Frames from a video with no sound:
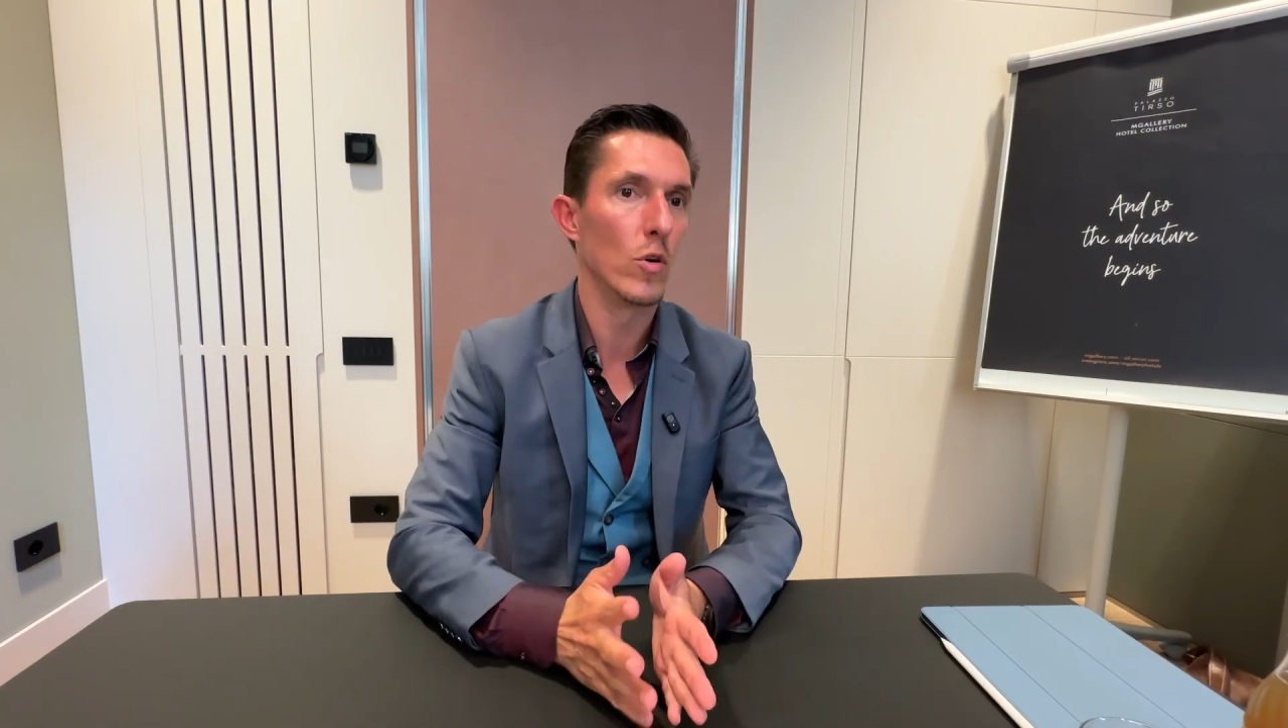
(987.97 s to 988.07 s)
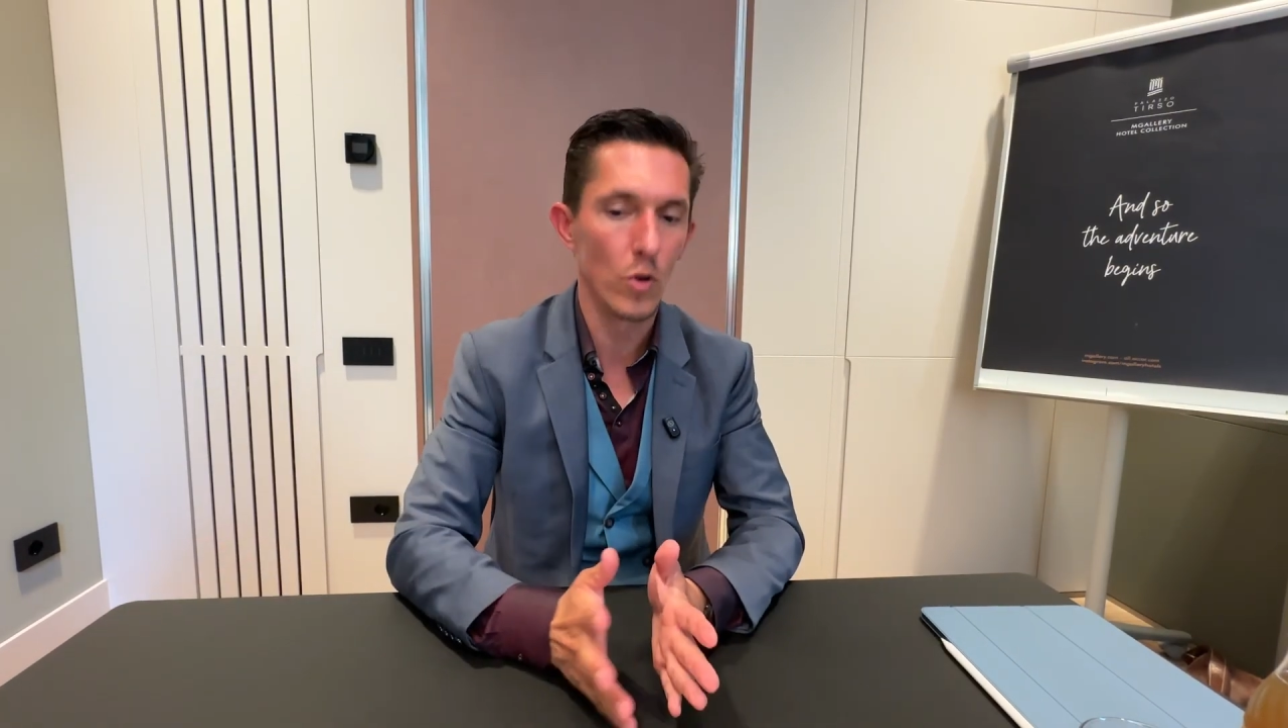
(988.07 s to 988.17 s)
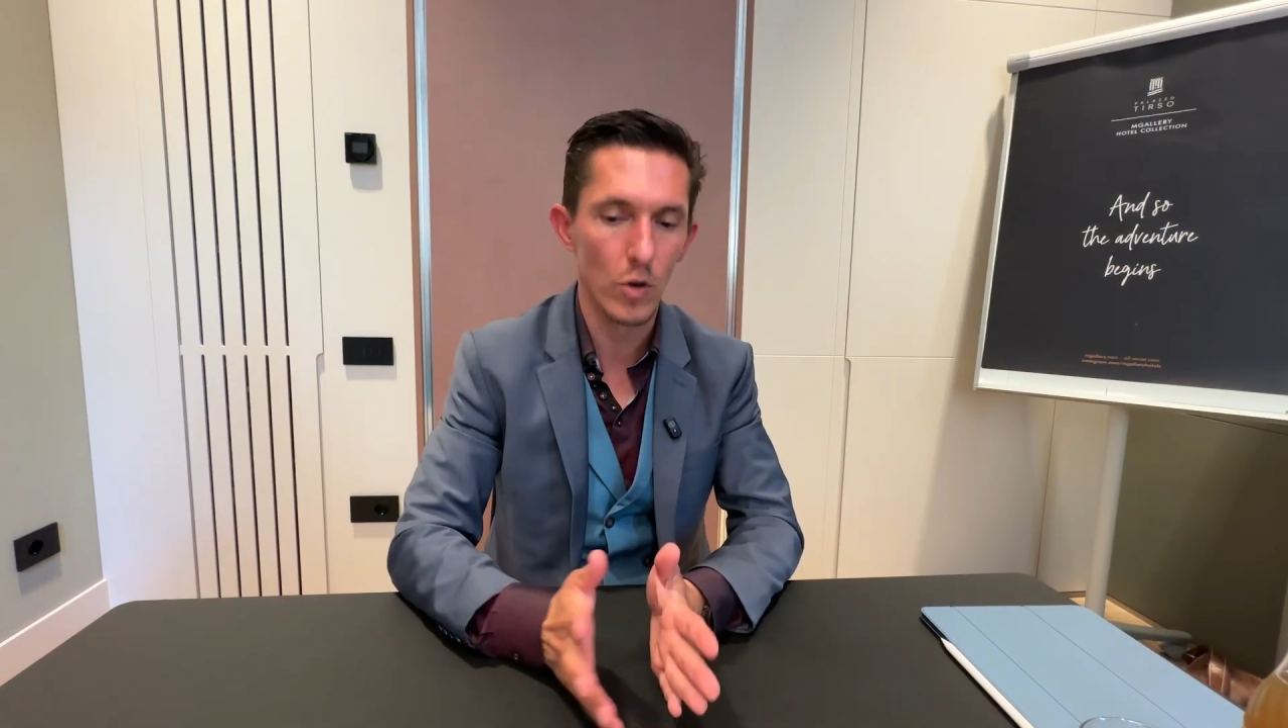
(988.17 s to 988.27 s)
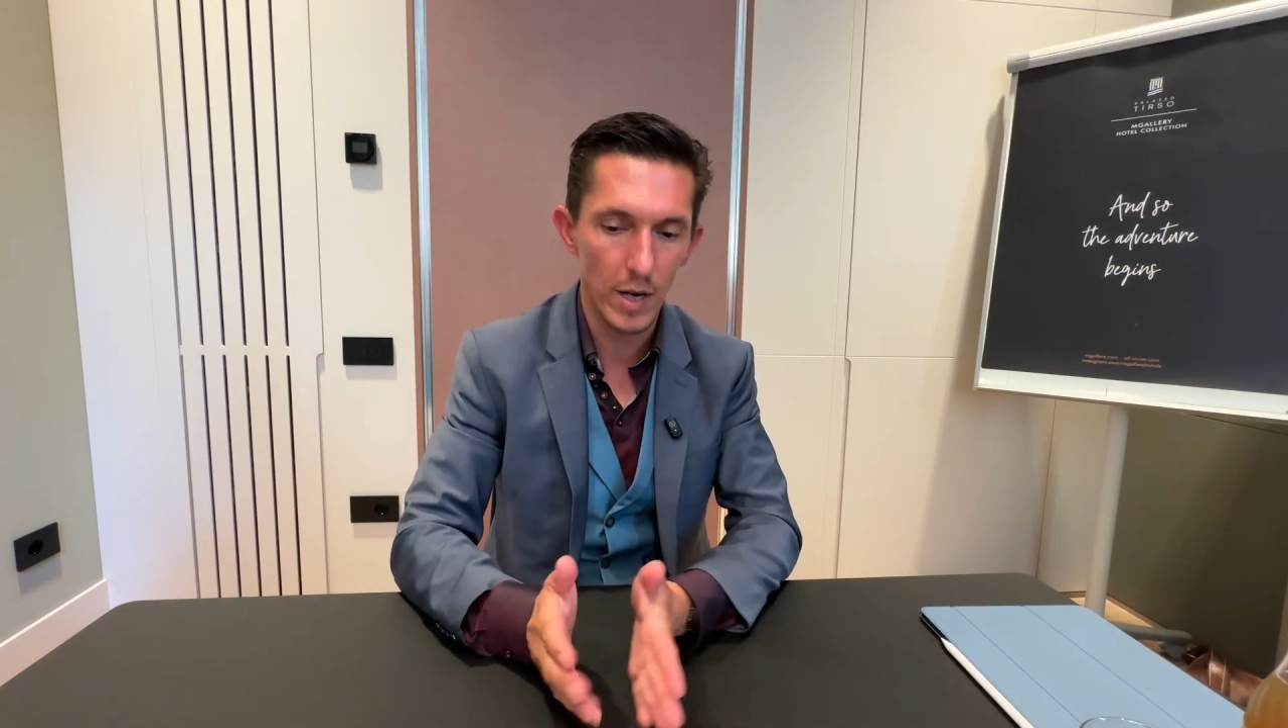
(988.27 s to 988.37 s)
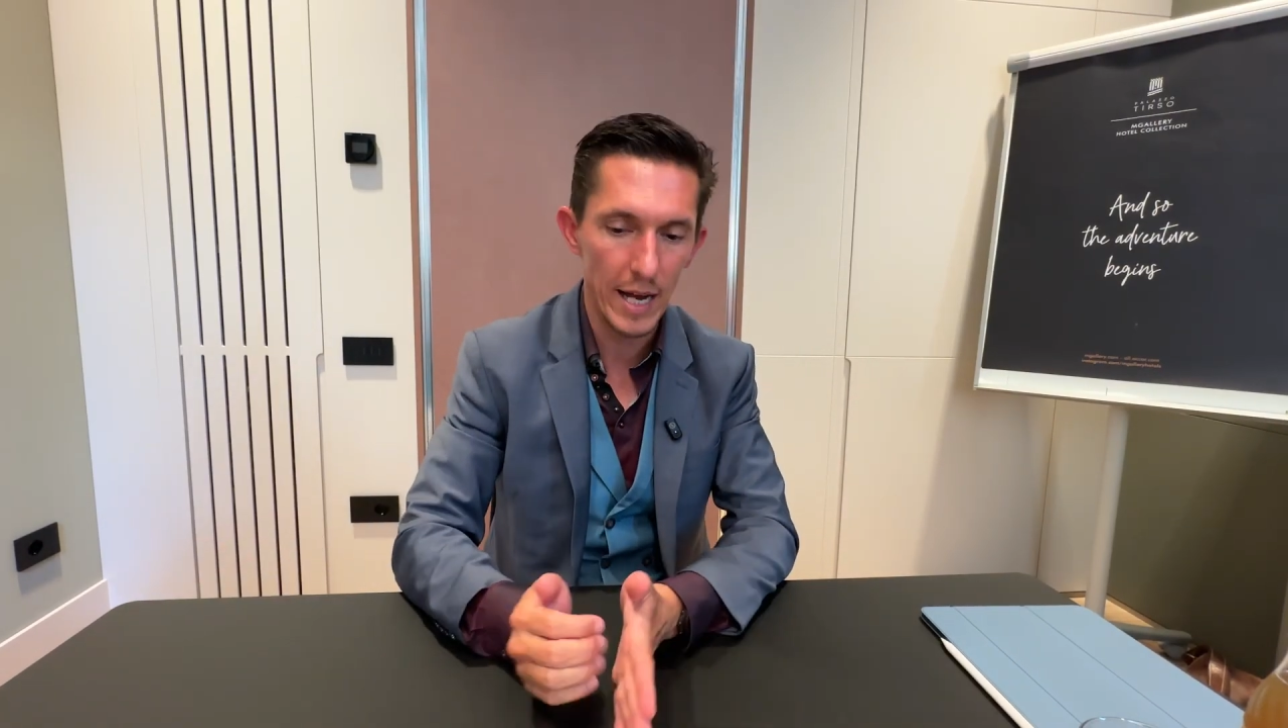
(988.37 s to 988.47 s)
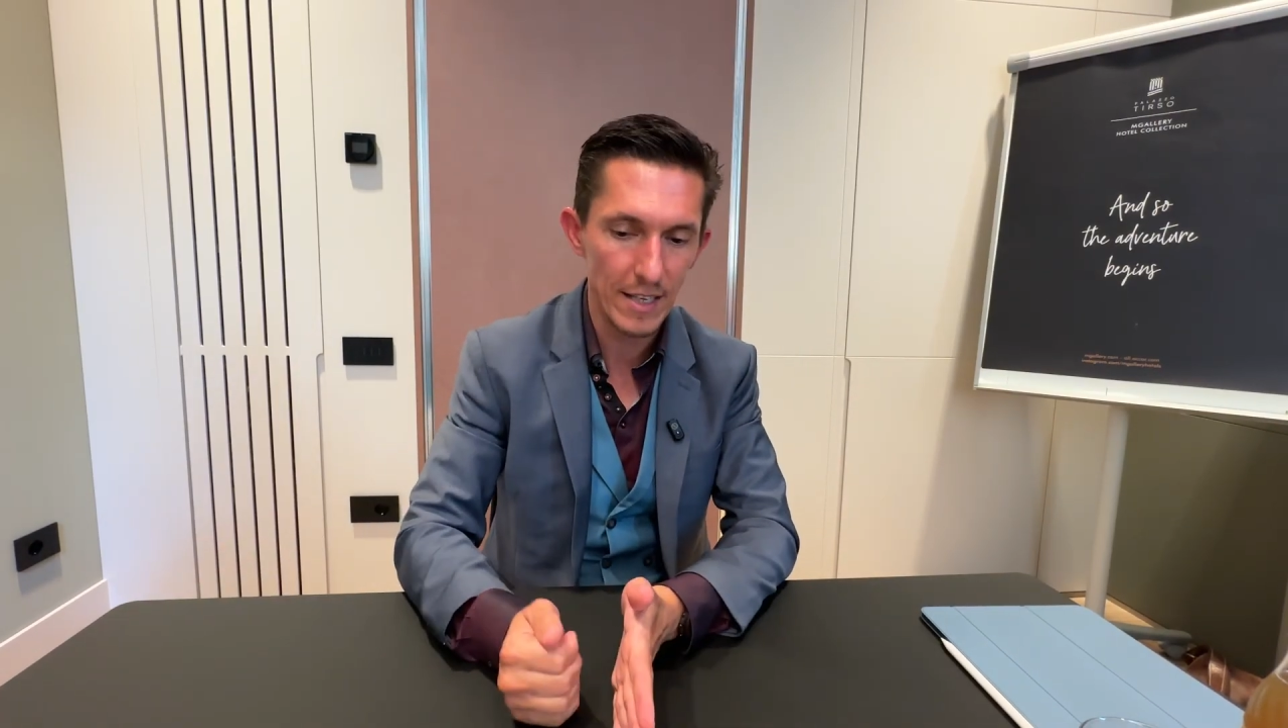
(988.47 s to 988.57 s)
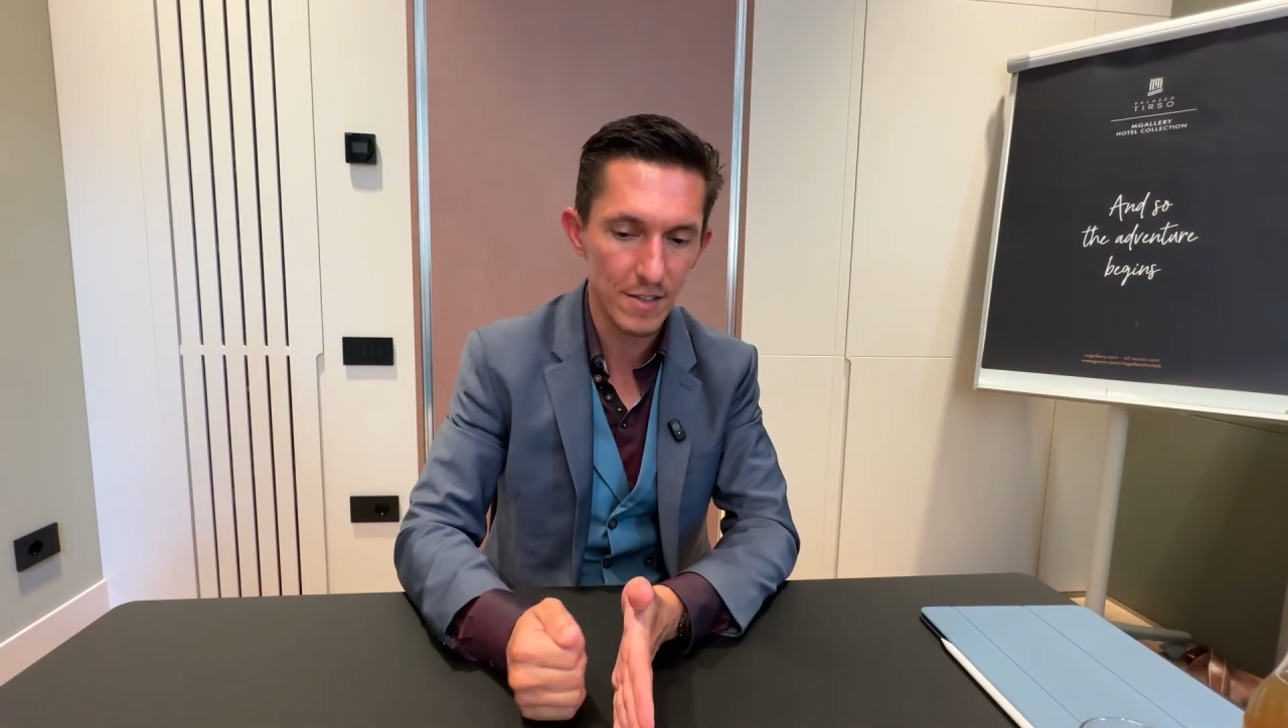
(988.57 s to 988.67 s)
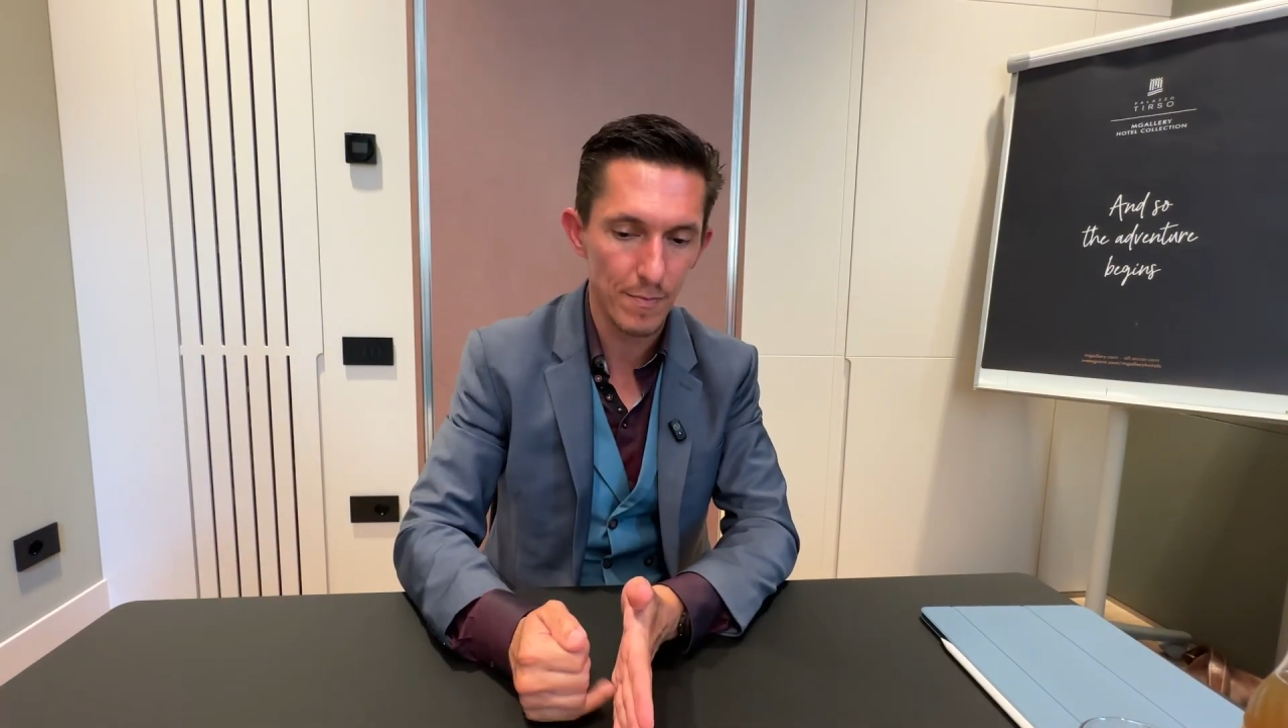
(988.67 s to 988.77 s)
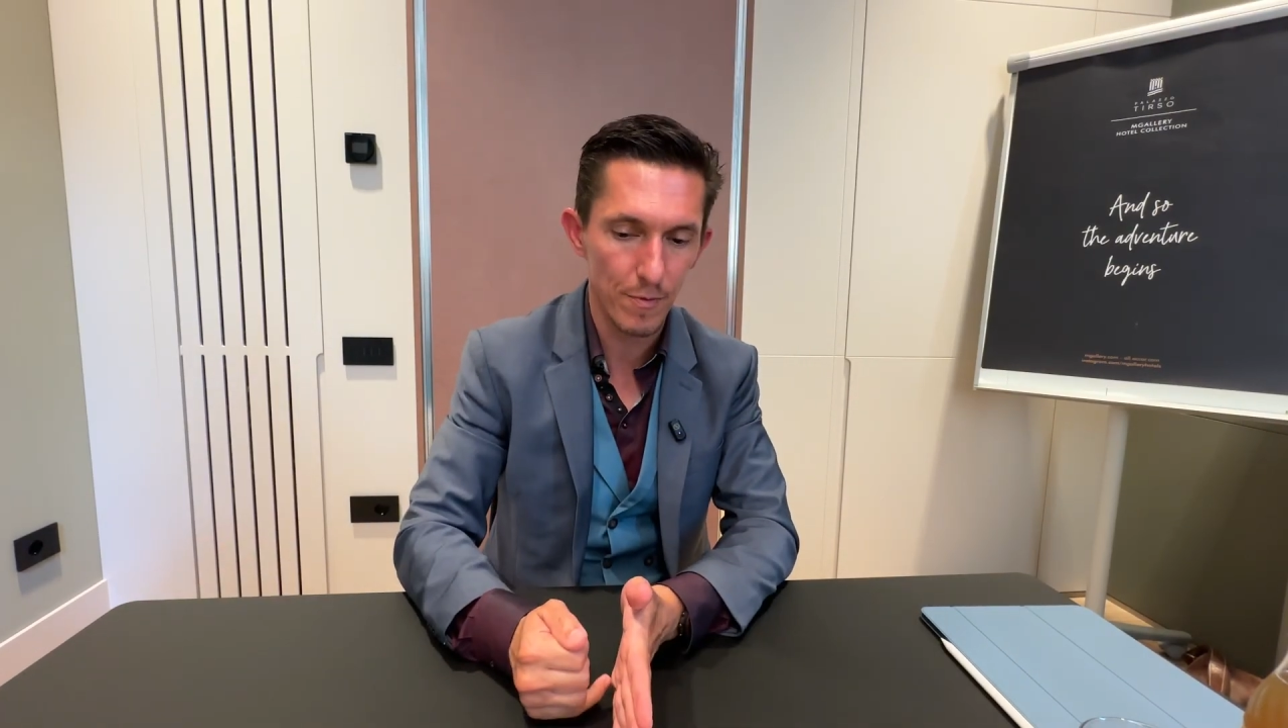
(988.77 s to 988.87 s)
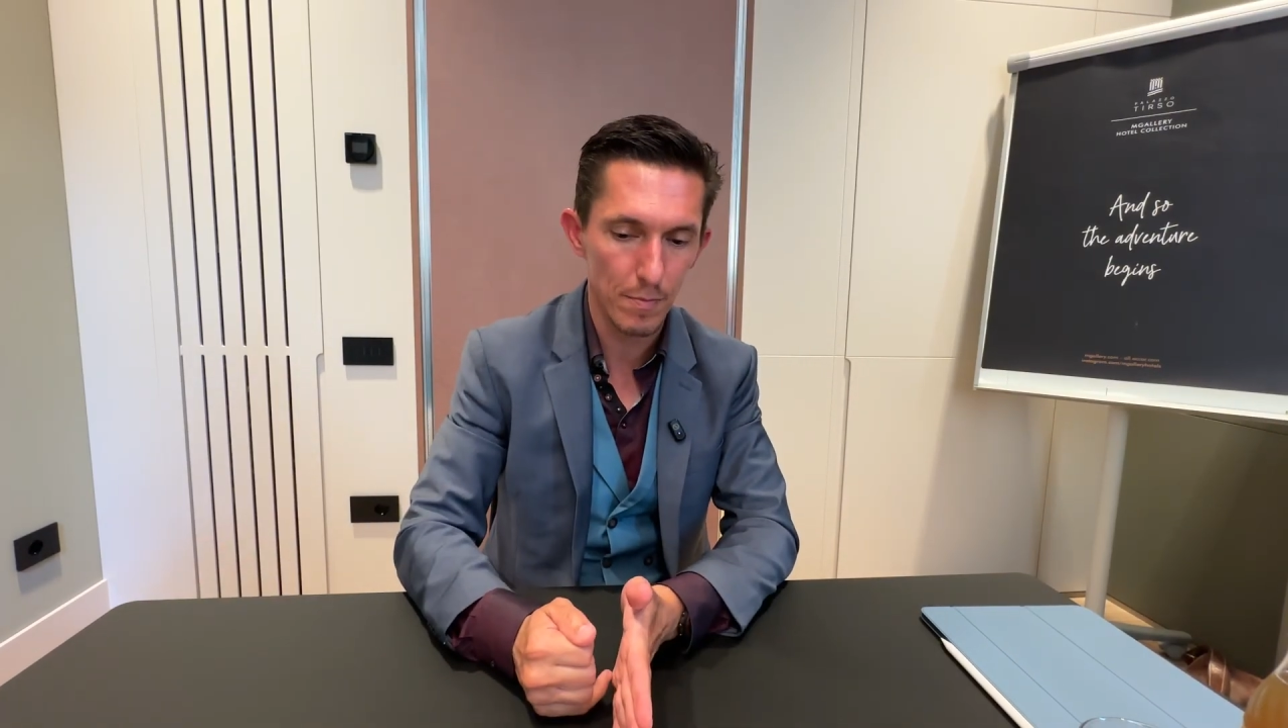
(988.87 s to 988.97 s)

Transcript: or has